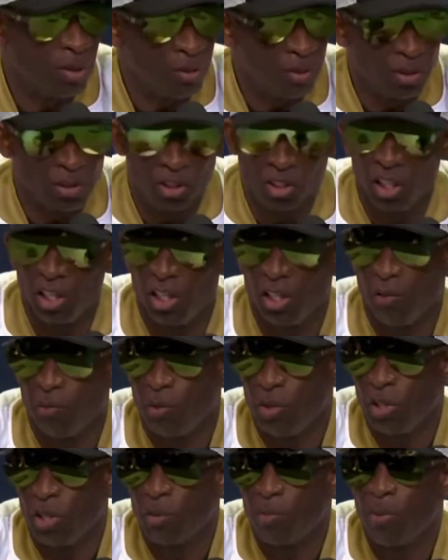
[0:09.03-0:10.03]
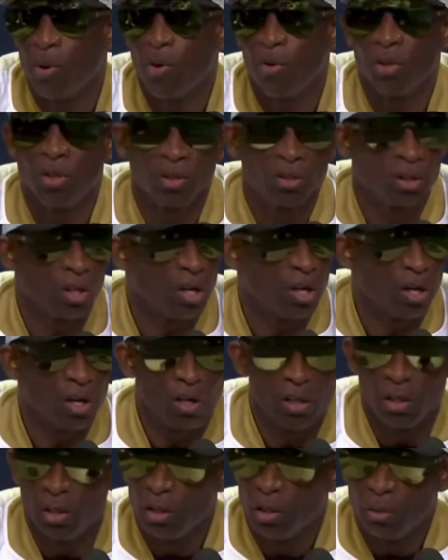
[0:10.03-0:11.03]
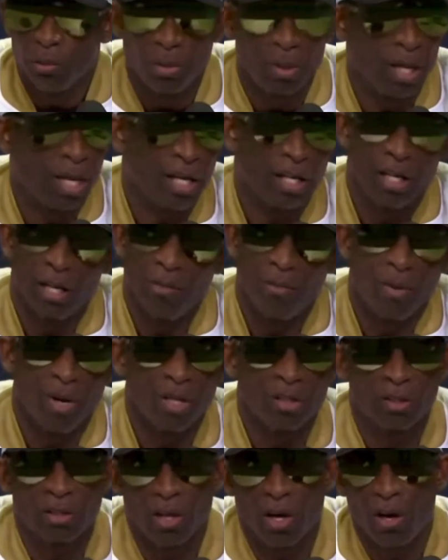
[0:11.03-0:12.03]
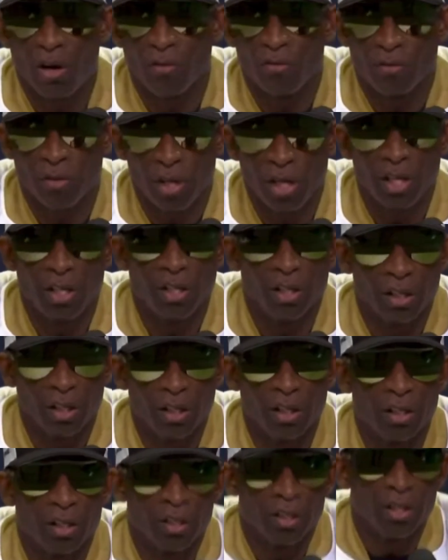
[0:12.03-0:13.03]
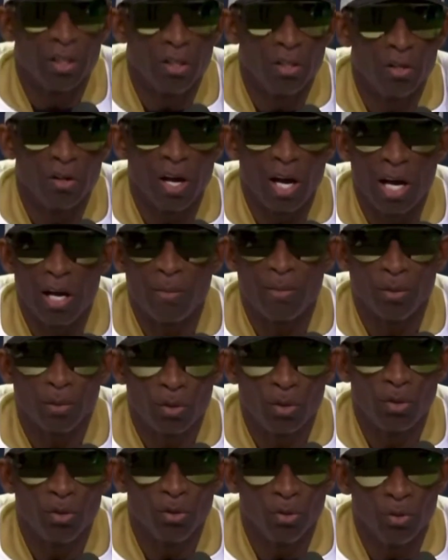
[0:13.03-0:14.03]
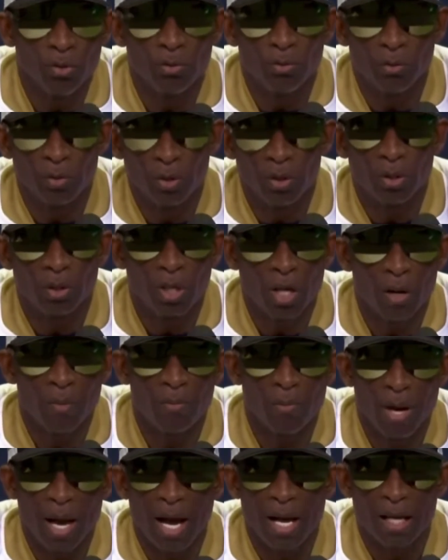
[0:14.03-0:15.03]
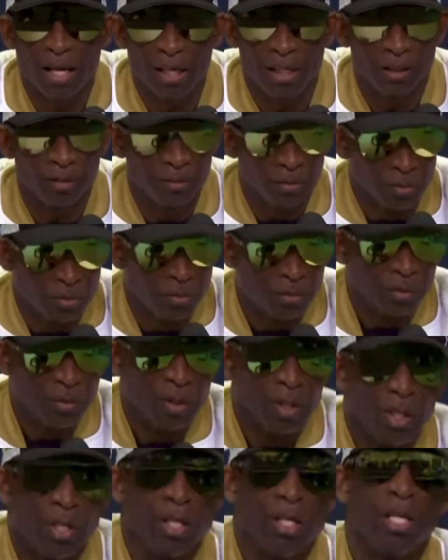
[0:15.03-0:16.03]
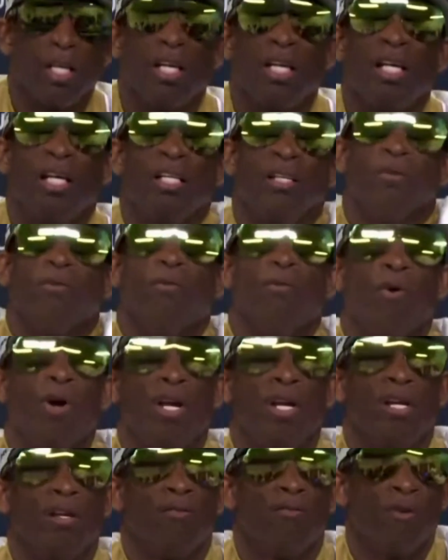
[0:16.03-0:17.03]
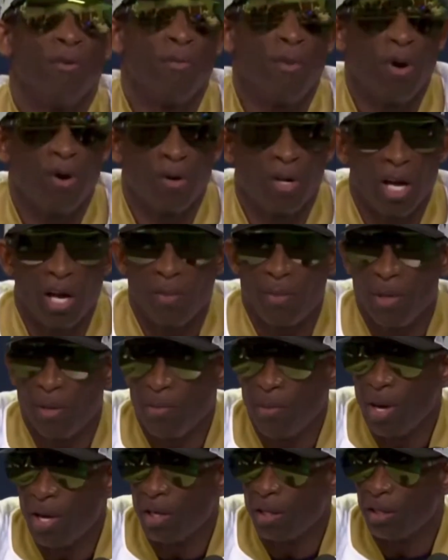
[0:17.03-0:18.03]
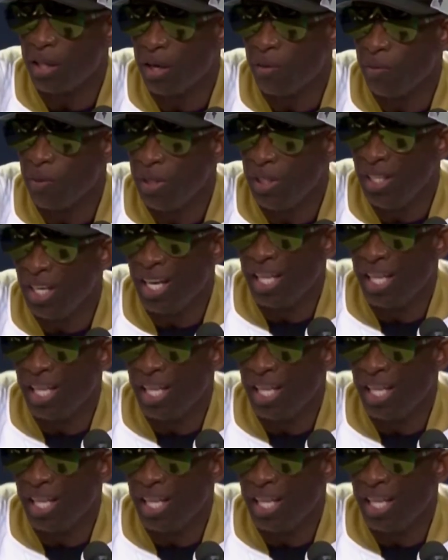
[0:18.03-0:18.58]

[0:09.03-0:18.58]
to be resilient when your opponents are playing their butts off, and you're able to come back and win the football game in the manner that we